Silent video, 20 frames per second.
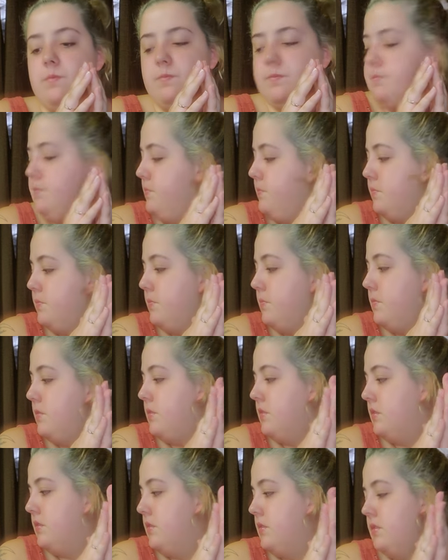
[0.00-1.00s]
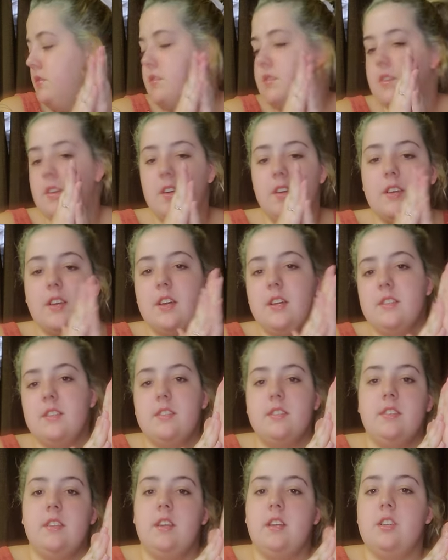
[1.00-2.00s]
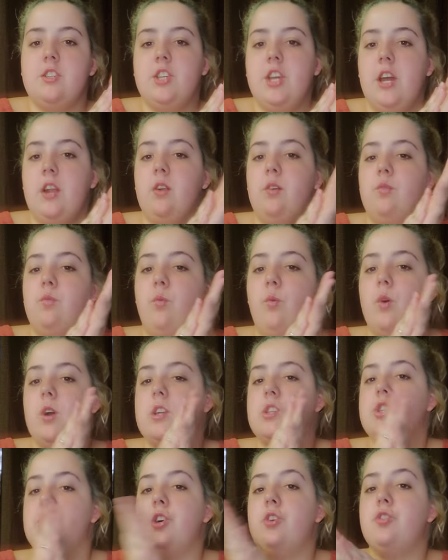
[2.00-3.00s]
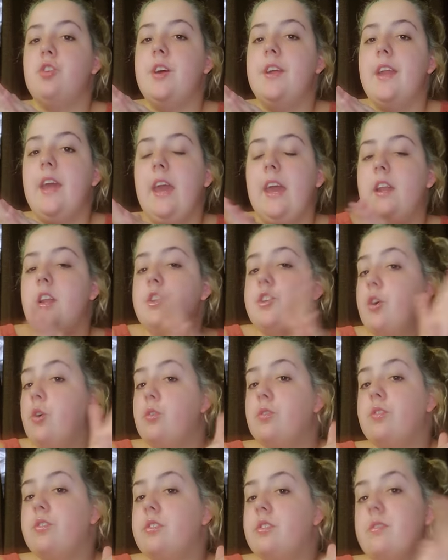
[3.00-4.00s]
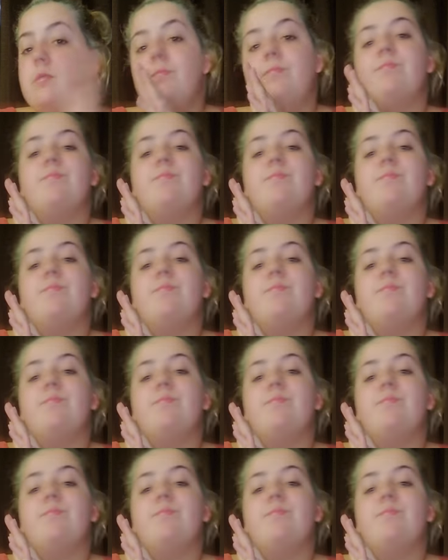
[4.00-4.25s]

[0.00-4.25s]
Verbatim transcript: Why did you say that? Because this is a channel for children and adults.